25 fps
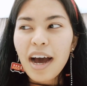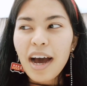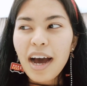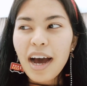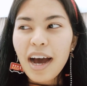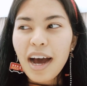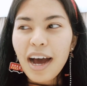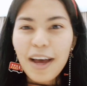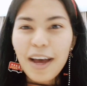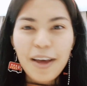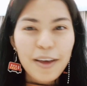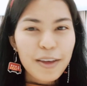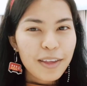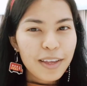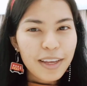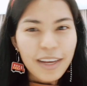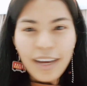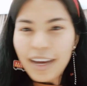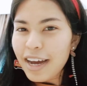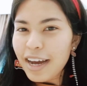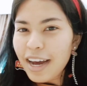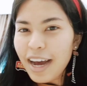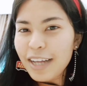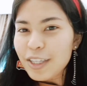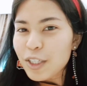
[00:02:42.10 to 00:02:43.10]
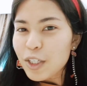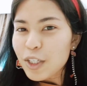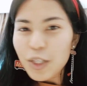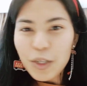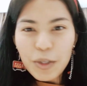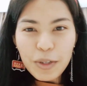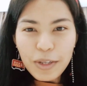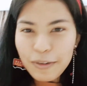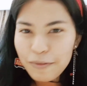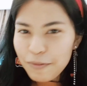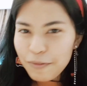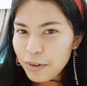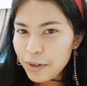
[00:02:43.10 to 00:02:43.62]
I just
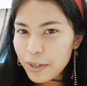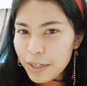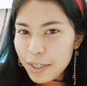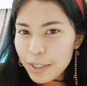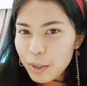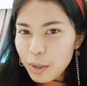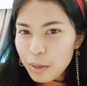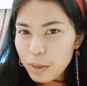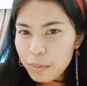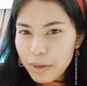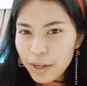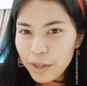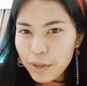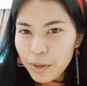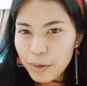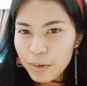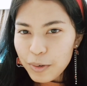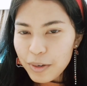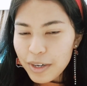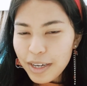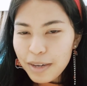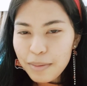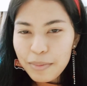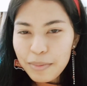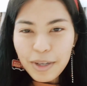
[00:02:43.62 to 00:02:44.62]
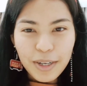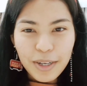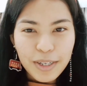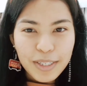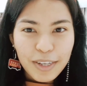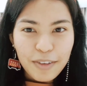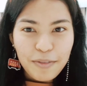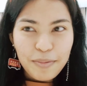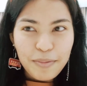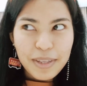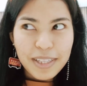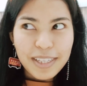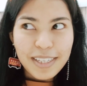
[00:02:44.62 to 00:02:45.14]
couldn't focus on my yoga because I've
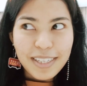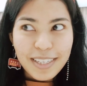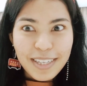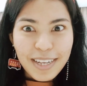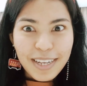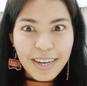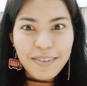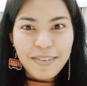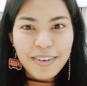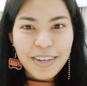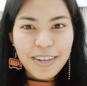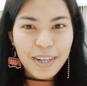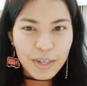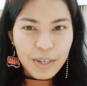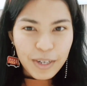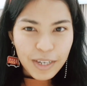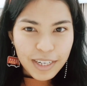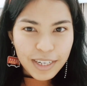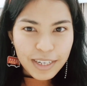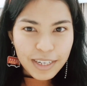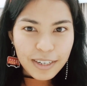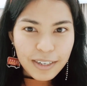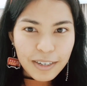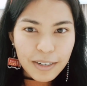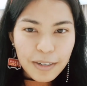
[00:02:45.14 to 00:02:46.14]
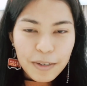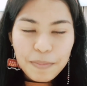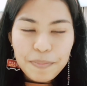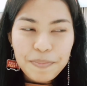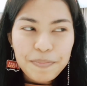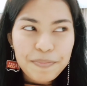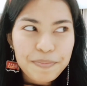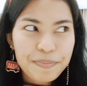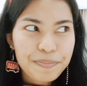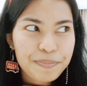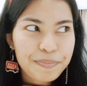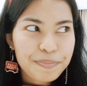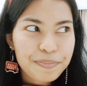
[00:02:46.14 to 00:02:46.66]
been staring at her
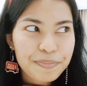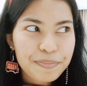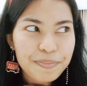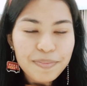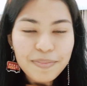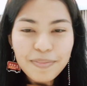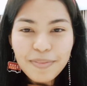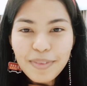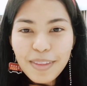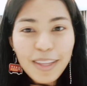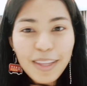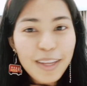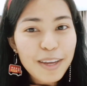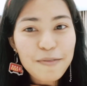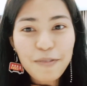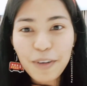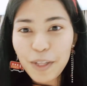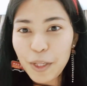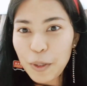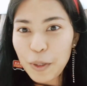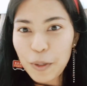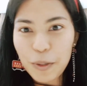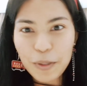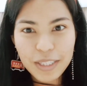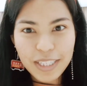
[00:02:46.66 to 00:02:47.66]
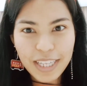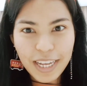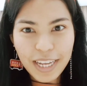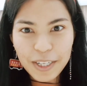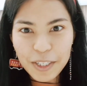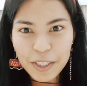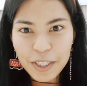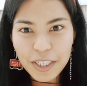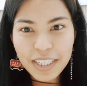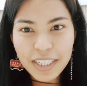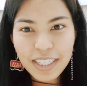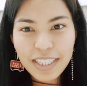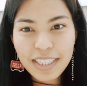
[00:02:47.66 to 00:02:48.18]
for the whole
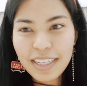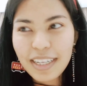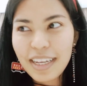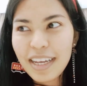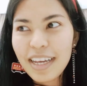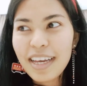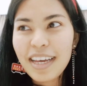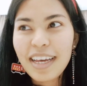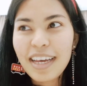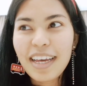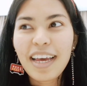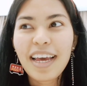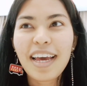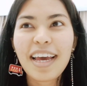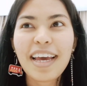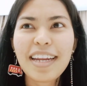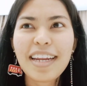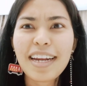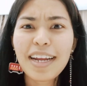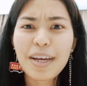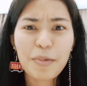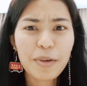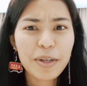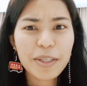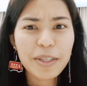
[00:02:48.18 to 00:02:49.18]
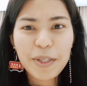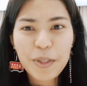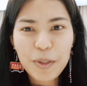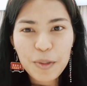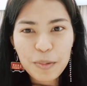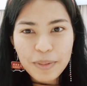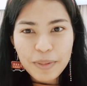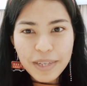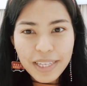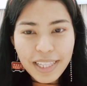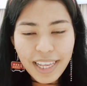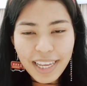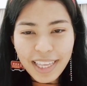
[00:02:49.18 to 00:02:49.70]
session, and I wanted to be
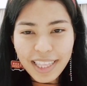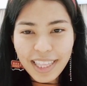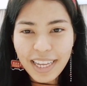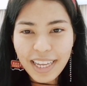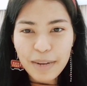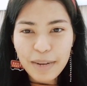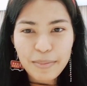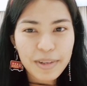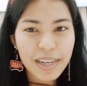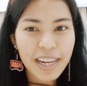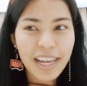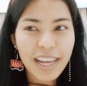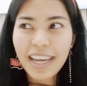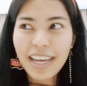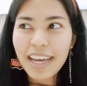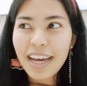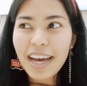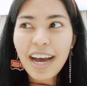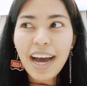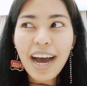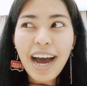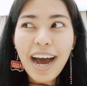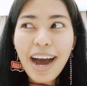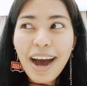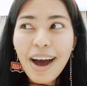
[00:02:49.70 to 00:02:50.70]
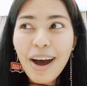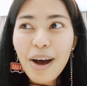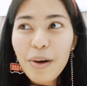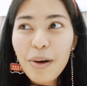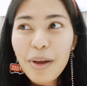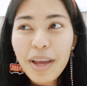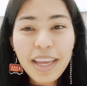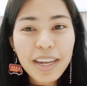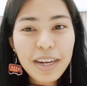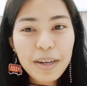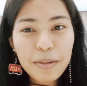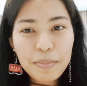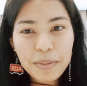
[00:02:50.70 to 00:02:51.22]
like that. I'm like, how
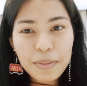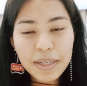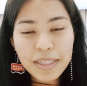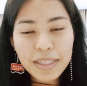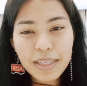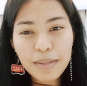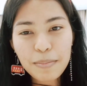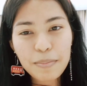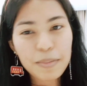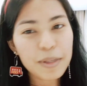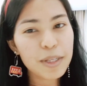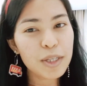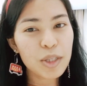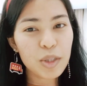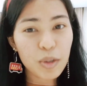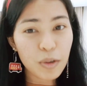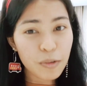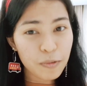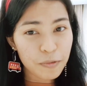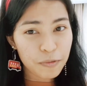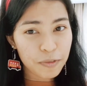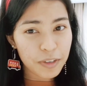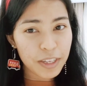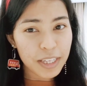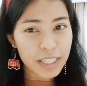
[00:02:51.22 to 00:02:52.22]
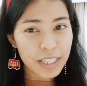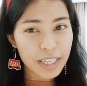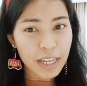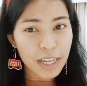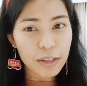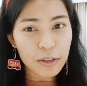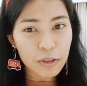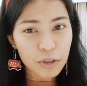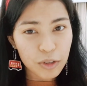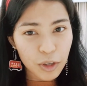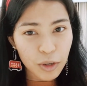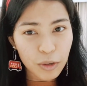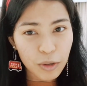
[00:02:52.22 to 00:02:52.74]
can a person be so fit and
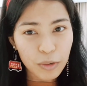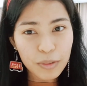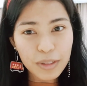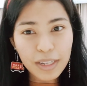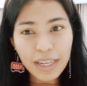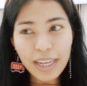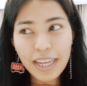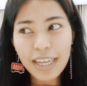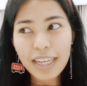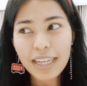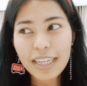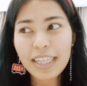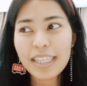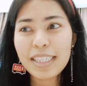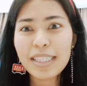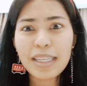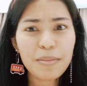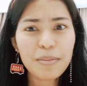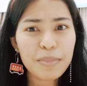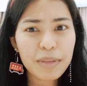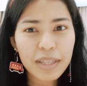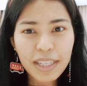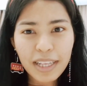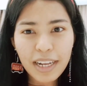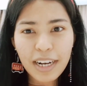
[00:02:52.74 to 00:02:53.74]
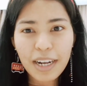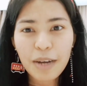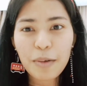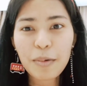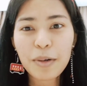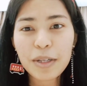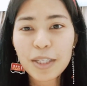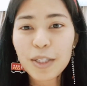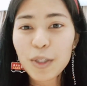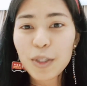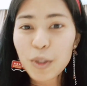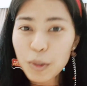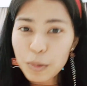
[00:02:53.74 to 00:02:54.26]
toned? And it's something that I
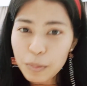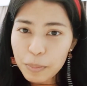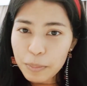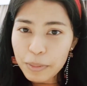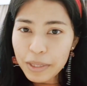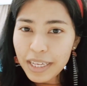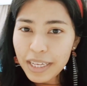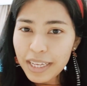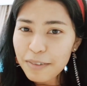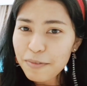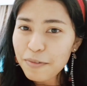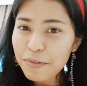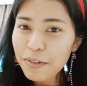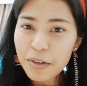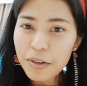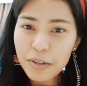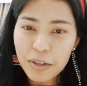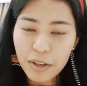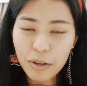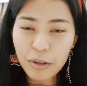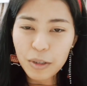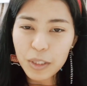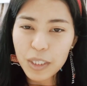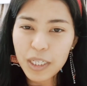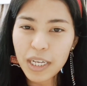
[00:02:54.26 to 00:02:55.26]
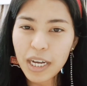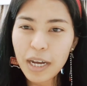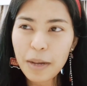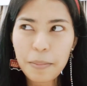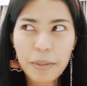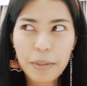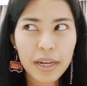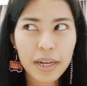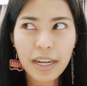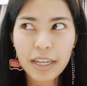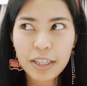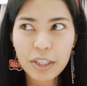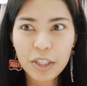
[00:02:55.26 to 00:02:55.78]
wanted to be for a long time, and
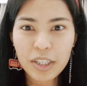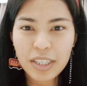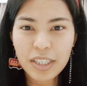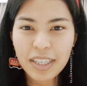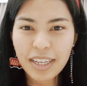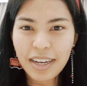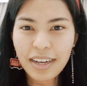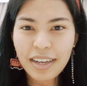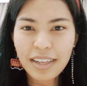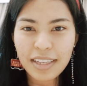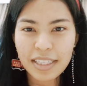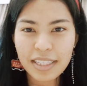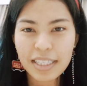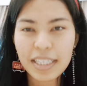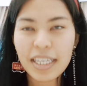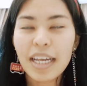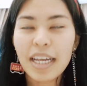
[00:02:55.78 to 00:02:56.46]
I just can't.